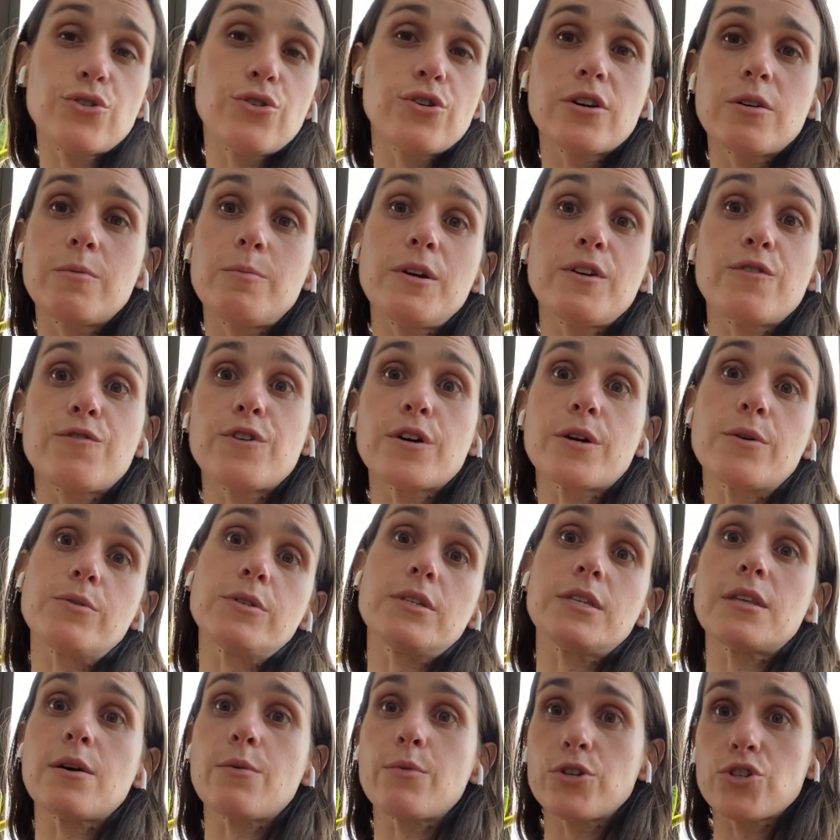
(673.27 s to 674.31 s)
or it could be a
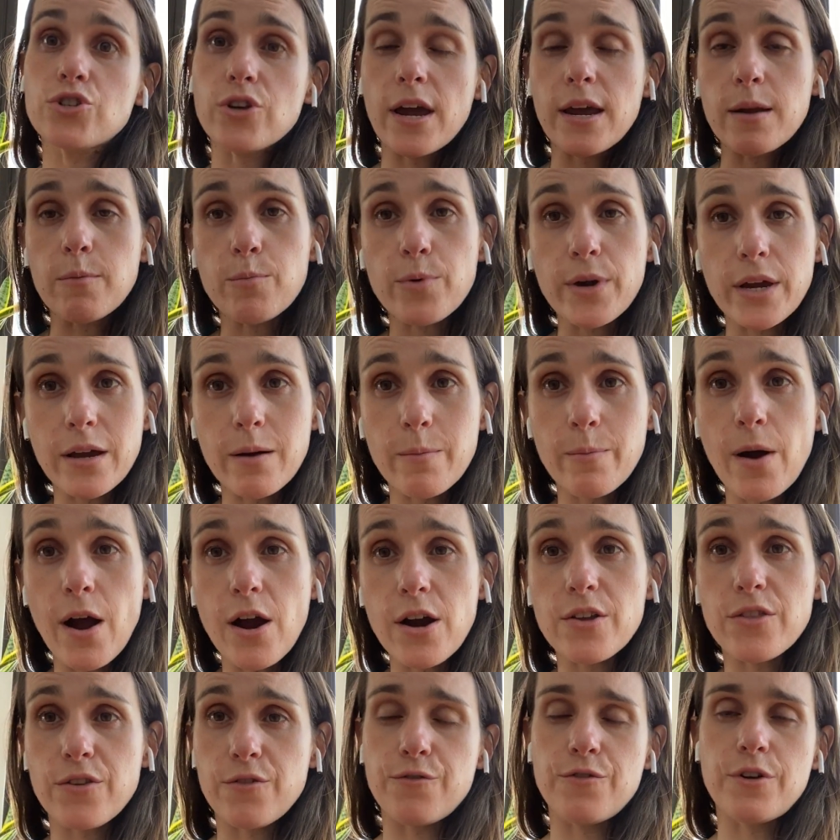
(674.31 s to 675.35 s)
frequency that would try and break
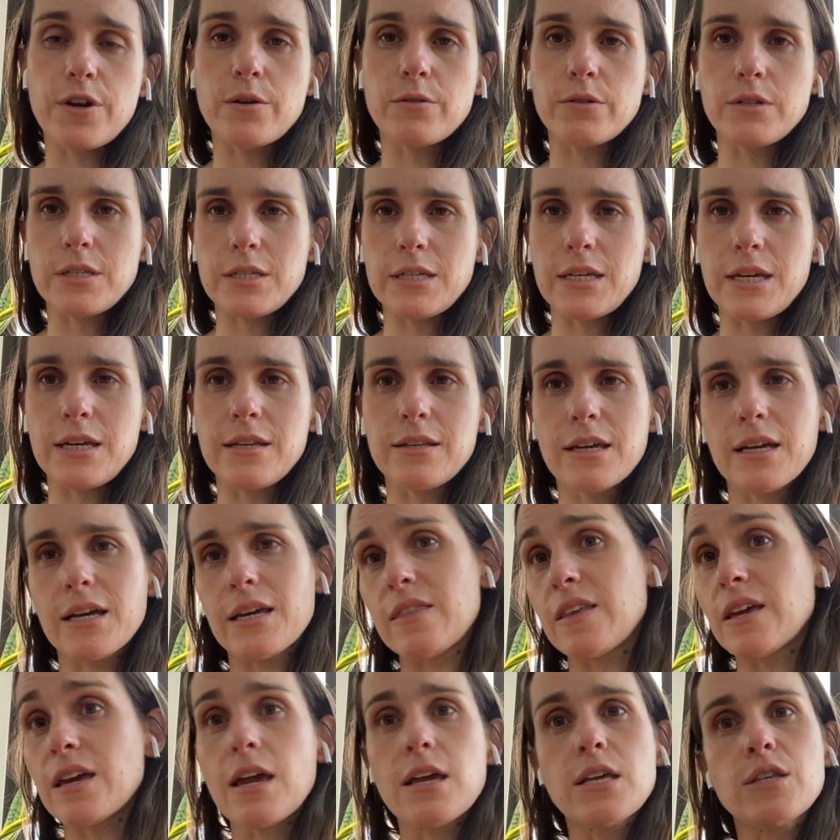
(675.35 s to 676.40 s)
apart the frequency, like
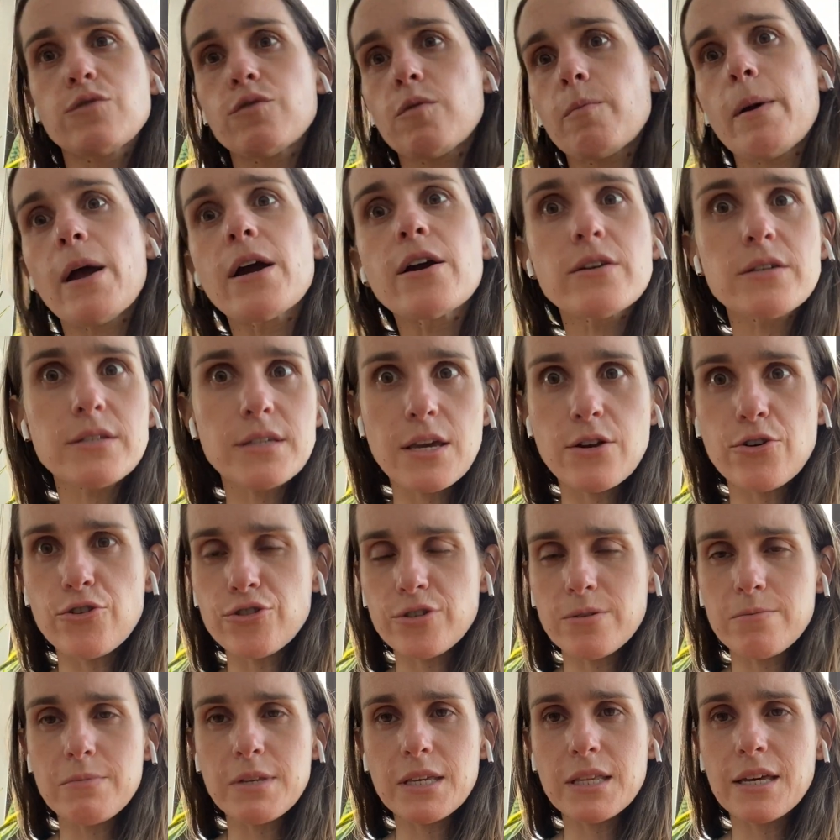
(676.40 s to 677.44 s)
in the case of a parasite or
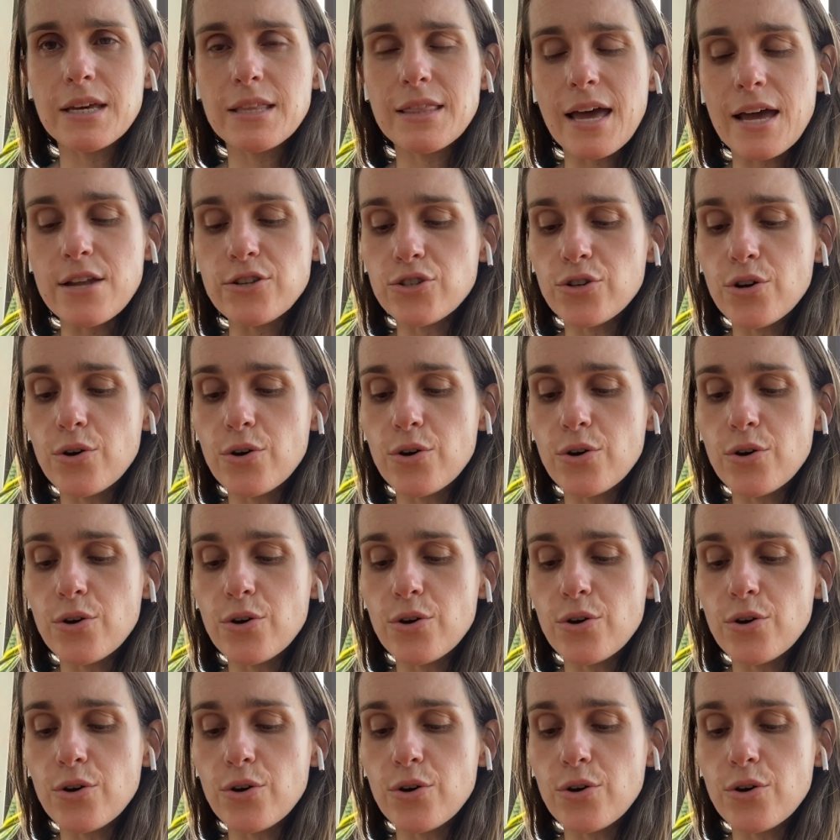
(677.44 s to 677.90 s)
something like that.